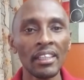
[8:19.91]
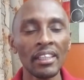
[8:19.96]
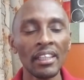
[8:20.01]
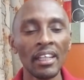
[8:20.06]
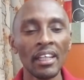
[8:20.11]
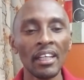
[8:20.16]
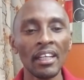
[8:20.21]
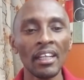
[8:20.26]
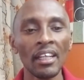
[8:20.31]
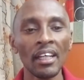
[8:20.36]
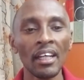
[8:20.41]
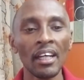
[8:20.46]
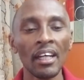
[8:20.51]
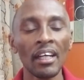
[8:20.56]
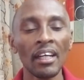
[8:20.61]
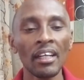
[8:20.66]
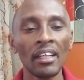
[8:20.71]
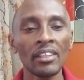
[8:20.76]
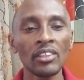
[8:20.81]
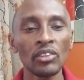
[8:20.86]

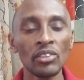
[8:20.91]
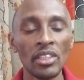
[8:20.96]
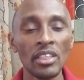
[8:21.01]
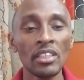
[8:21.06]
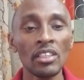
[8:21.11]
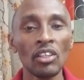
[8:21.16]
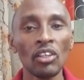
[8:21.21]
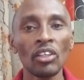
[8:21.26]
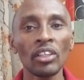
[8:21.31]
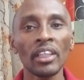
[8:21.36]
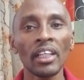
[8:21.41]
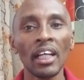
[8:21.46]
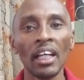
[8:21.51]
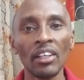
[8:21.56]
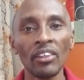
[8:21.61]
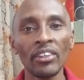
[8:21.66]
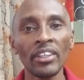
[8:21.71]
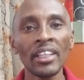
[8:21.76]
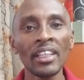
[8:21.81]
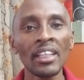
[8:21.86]
a unit called
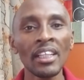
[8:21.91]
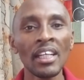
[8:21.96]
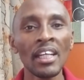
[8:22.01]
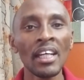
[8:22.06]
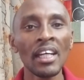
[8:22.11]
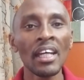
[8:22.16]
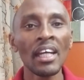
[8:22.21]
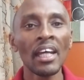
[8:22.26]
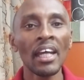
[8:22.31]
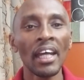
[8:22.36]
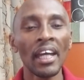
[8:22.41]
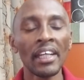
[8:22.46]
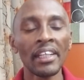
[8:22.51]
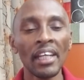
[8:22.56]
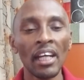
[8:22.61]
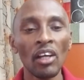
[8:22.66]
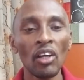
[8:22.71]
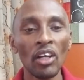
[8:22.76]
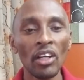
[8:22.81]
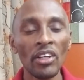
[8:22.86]
calorie, and a
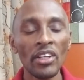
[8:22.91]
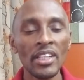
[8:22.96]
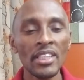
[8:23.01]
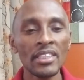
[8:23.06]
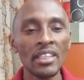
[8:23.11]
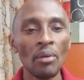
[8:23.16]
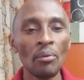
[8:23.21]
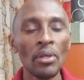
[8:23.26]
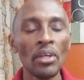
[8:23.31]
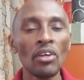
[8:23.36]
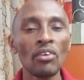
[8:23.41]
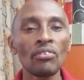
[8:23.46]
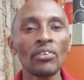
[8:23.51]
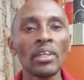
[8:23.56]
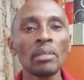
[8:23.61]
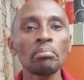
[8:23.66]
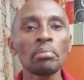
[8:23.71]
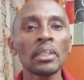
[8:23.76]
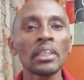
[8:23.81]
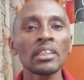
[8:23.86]
calorie is a way of
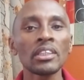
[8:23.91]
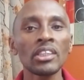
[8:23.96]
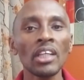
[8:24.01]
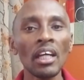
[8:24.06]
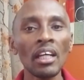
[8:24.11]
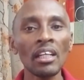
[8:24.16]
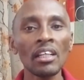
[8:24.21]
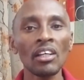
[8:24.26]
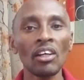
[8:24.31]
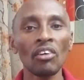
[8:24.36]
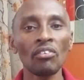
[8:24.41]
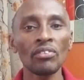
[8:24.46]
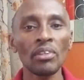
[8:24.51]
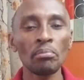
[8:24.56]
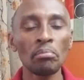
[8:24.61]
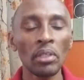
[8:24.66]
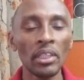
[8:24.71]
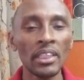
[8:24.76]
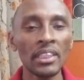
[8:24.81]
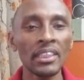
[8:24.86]
keeping track of the
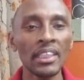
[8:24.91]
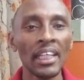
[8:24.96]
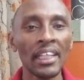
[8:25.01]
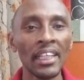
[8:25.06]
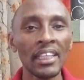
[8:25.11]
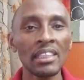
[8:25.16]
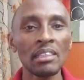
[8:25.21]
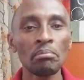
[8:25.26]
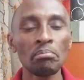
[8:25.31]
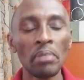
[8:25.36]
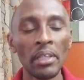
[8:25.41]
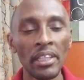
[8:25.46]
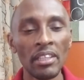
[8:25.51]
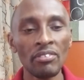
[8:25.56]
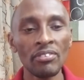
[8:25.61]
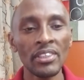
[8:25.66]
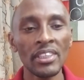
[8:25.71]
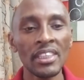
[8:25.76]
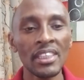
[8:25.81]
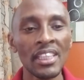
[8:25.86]
body's energy
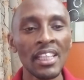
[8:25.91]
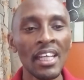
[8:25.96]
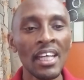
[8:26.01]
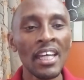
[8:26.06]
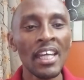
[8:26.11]
benefit.